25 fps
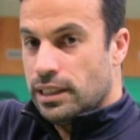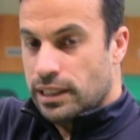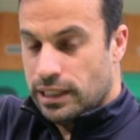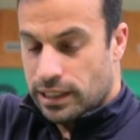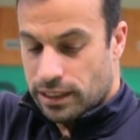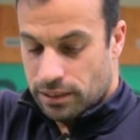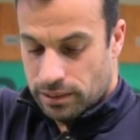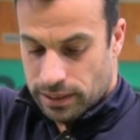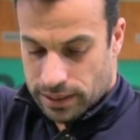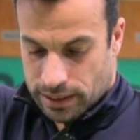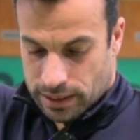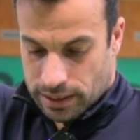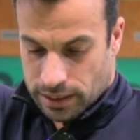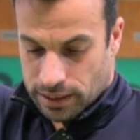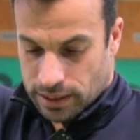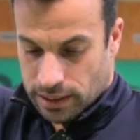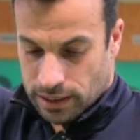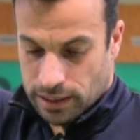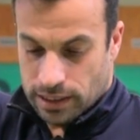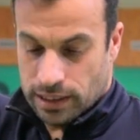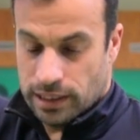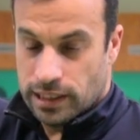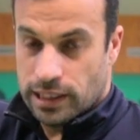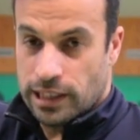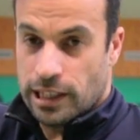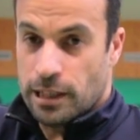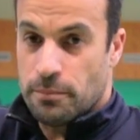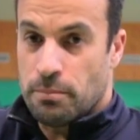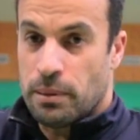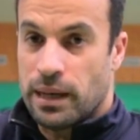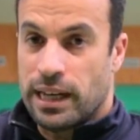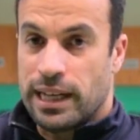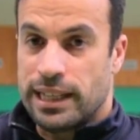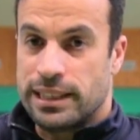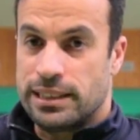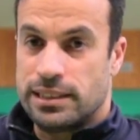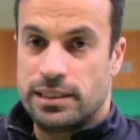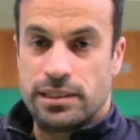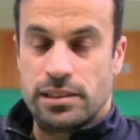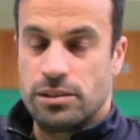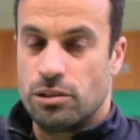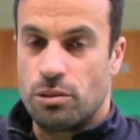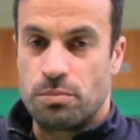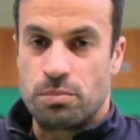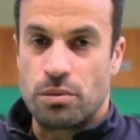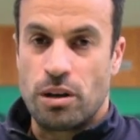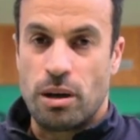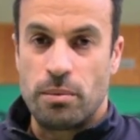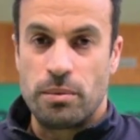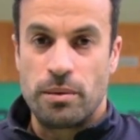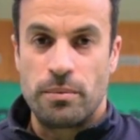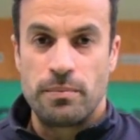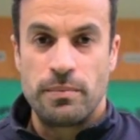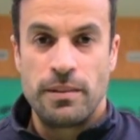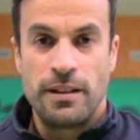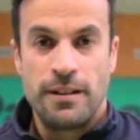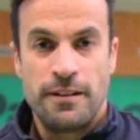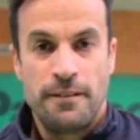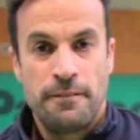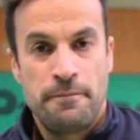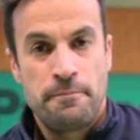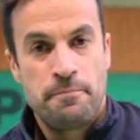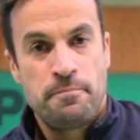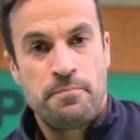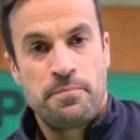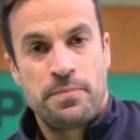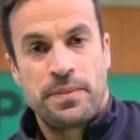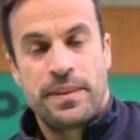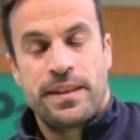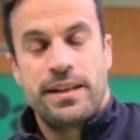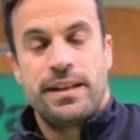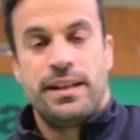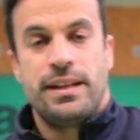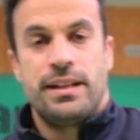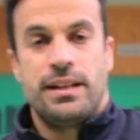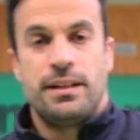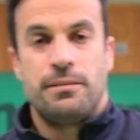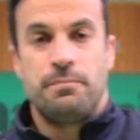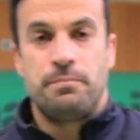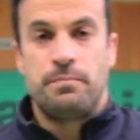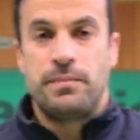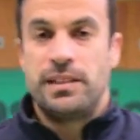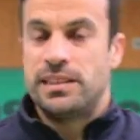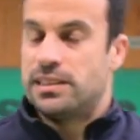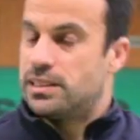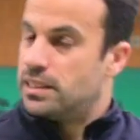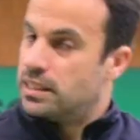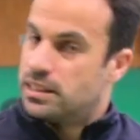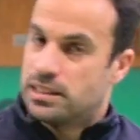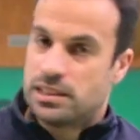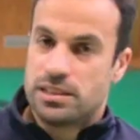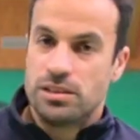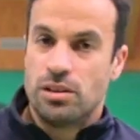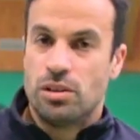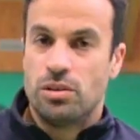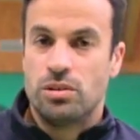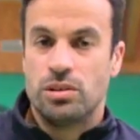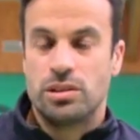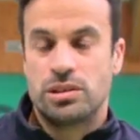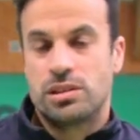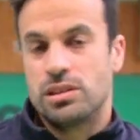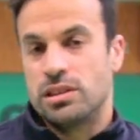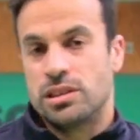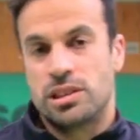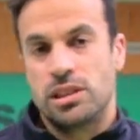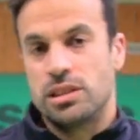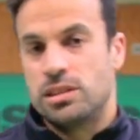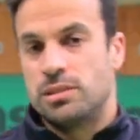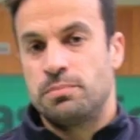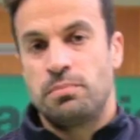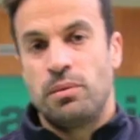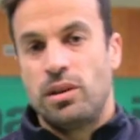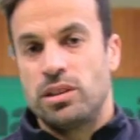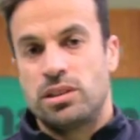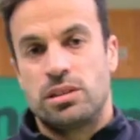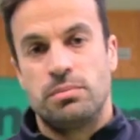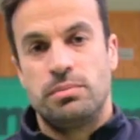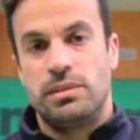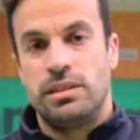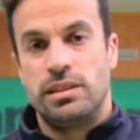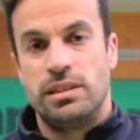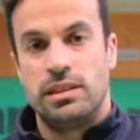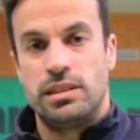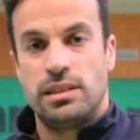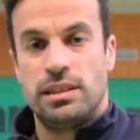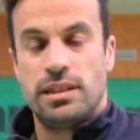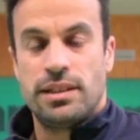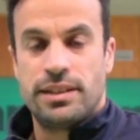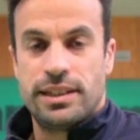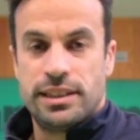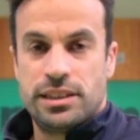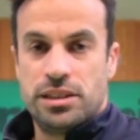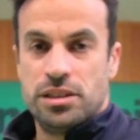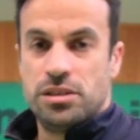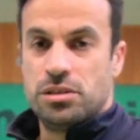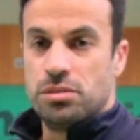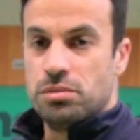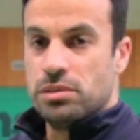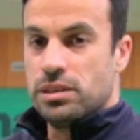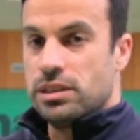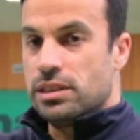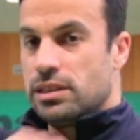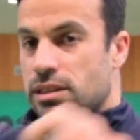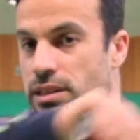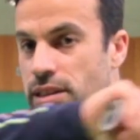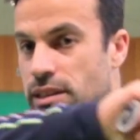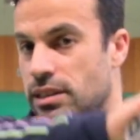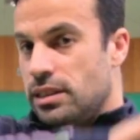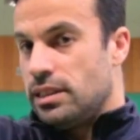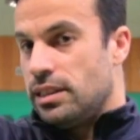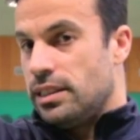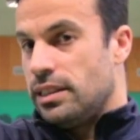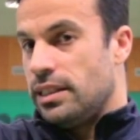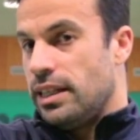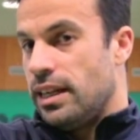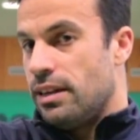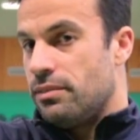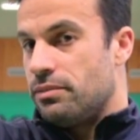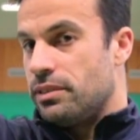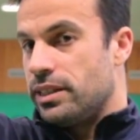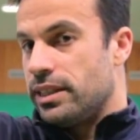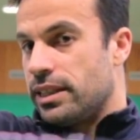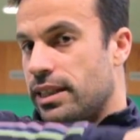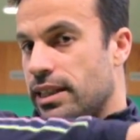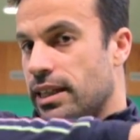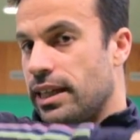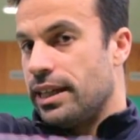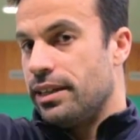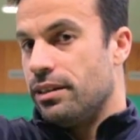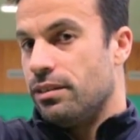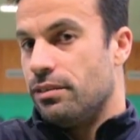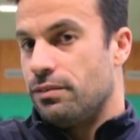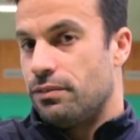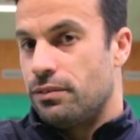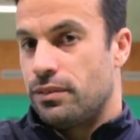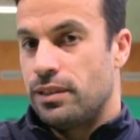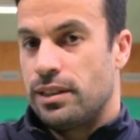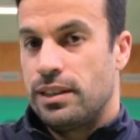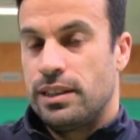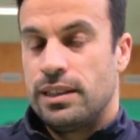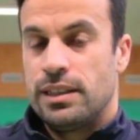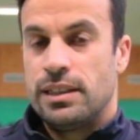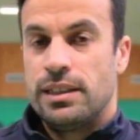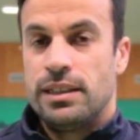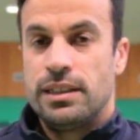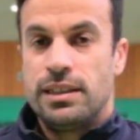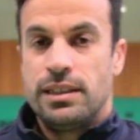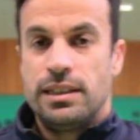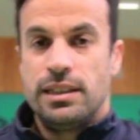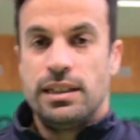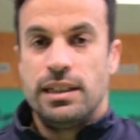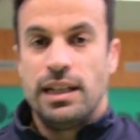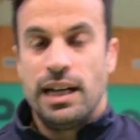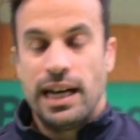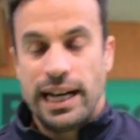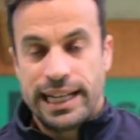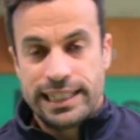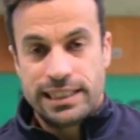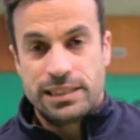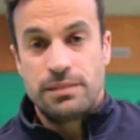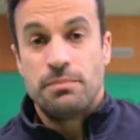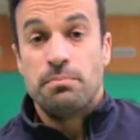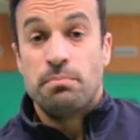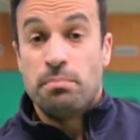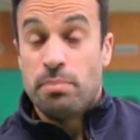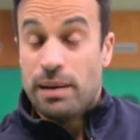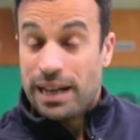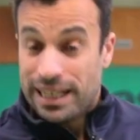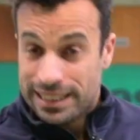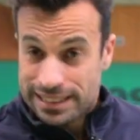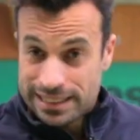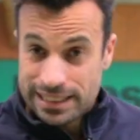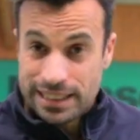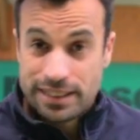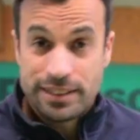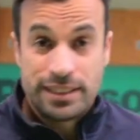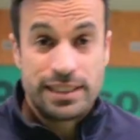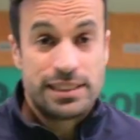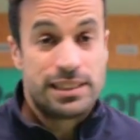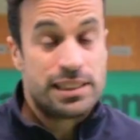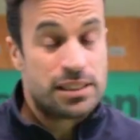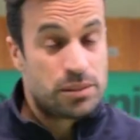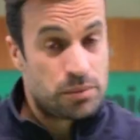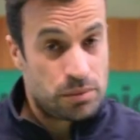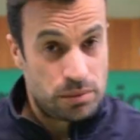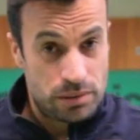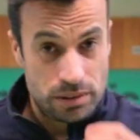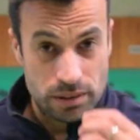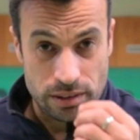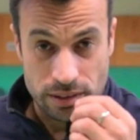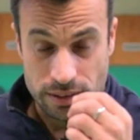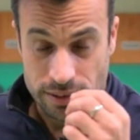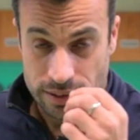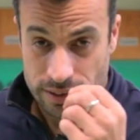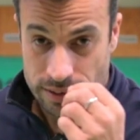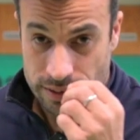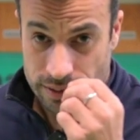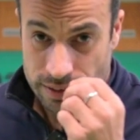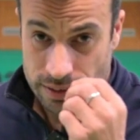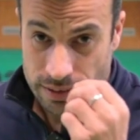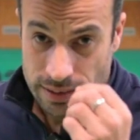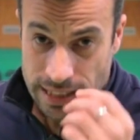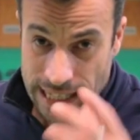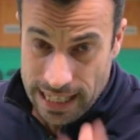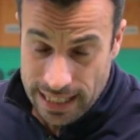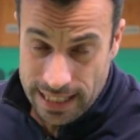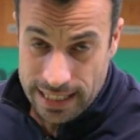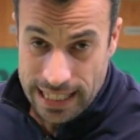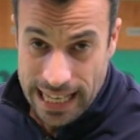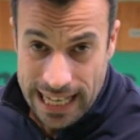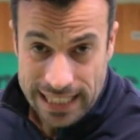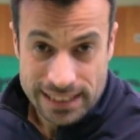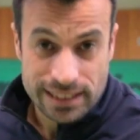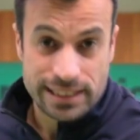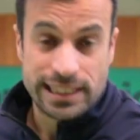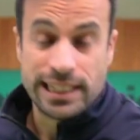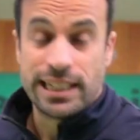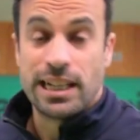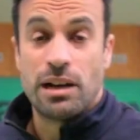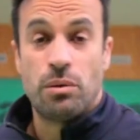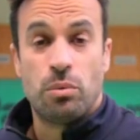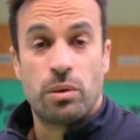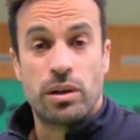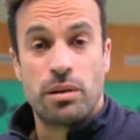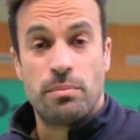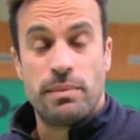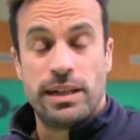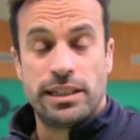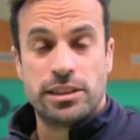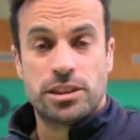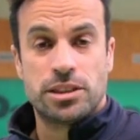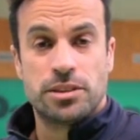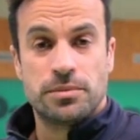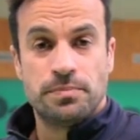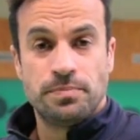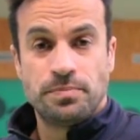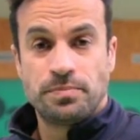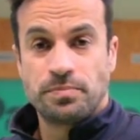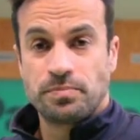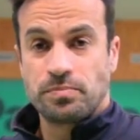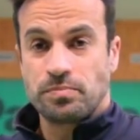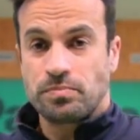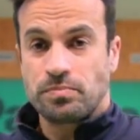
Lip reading: here at the hip height, no problem. It's possible that you do it in every kind of height. But, and this is the last thing I want to mention,